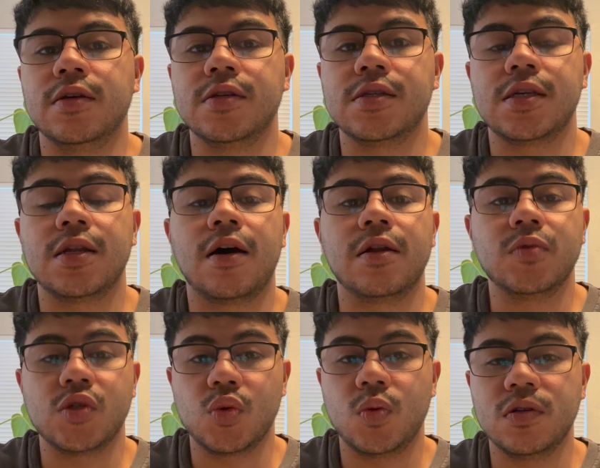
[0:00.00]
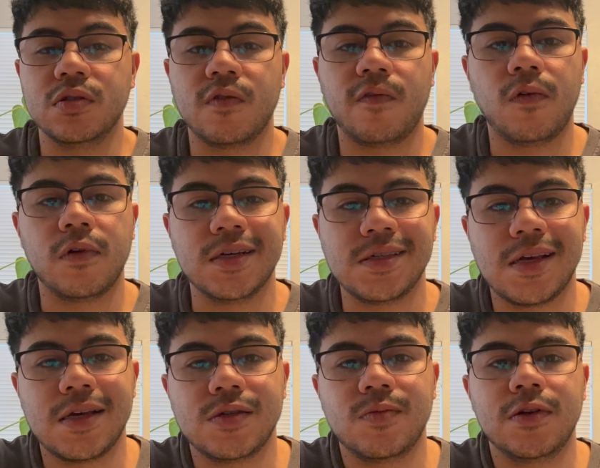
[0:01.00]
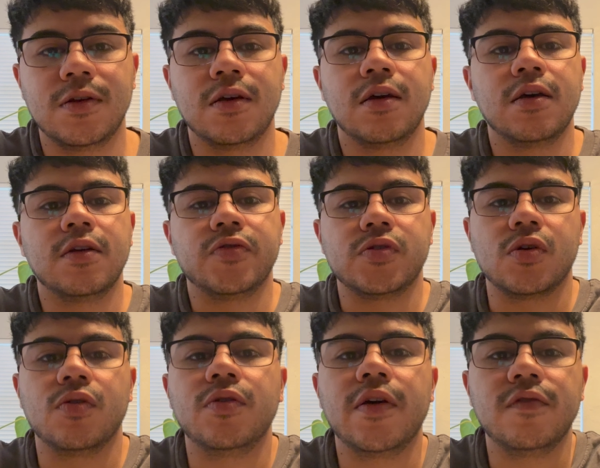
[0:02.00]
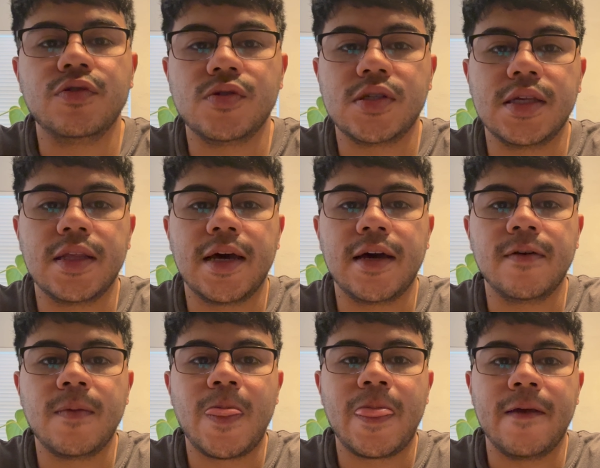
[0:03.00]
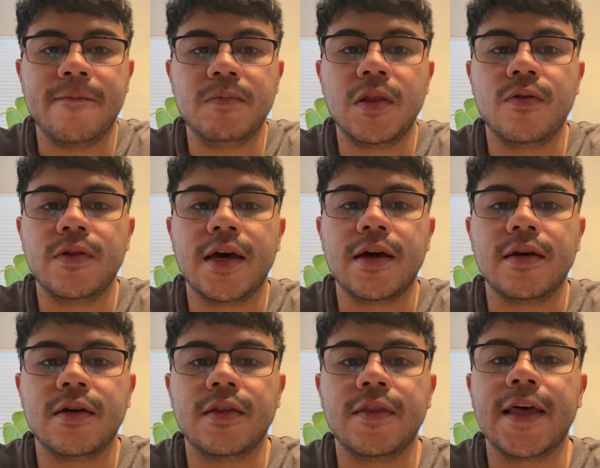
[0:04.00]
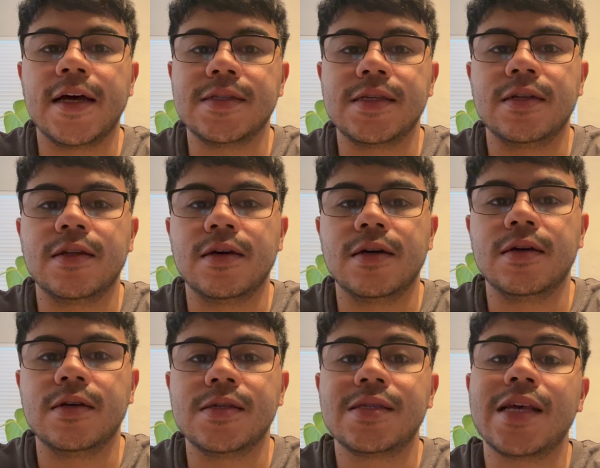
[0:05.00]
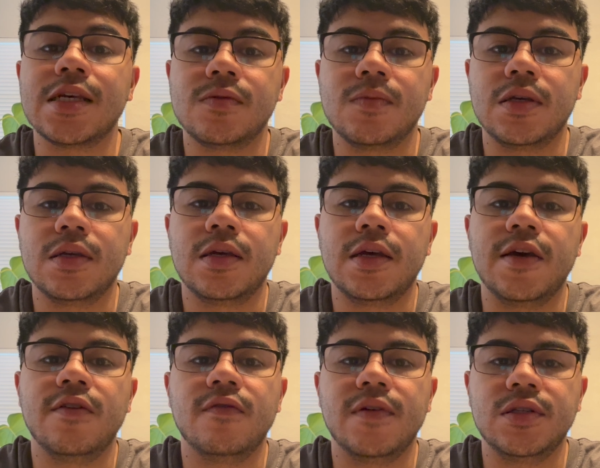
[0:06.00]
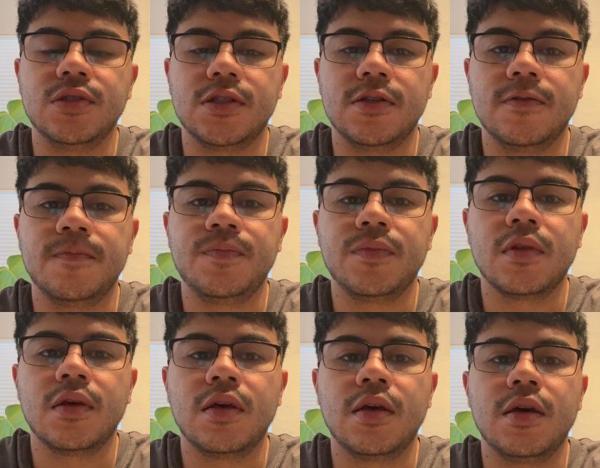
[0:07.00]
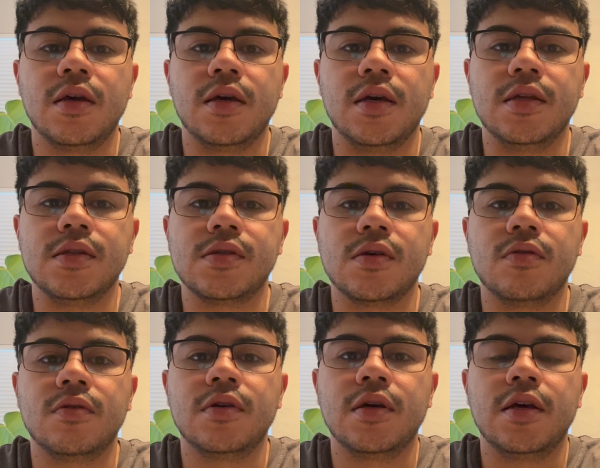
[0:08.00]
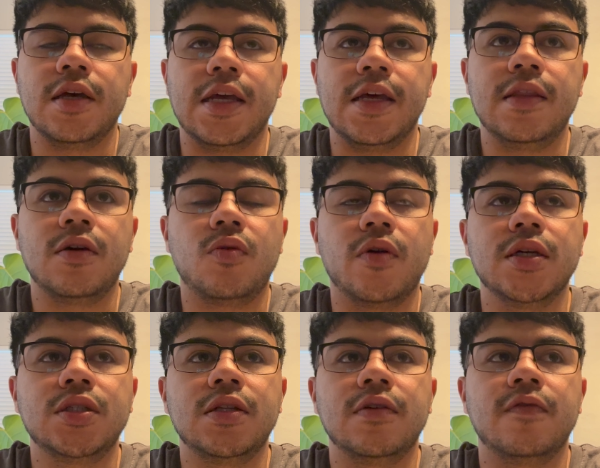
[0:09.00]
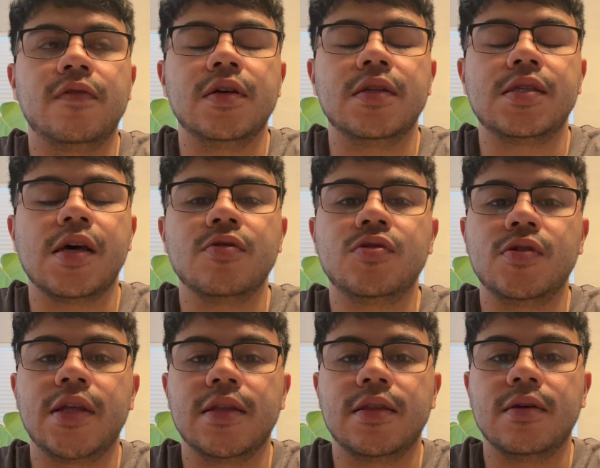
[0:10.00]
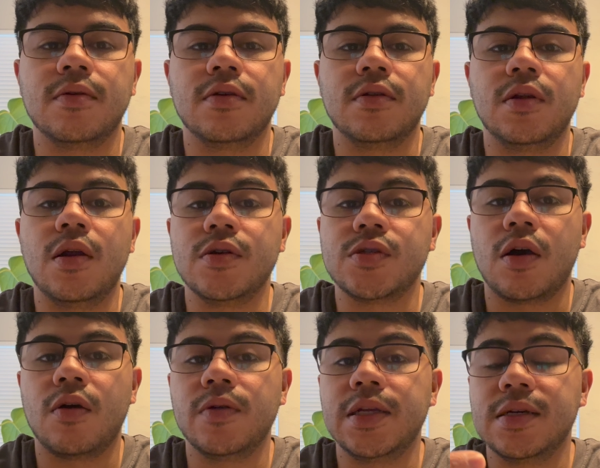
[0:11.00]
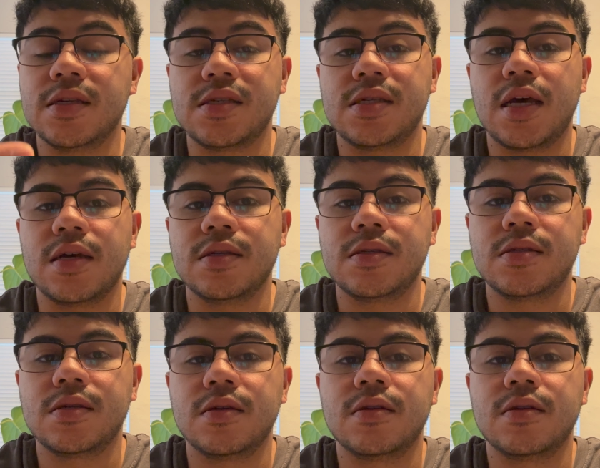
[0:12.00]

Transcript: synonymous words for assessment. So whenever you see that, know that that's an assessment intervention. And so in the question, if it tells you that the nurse already assessed,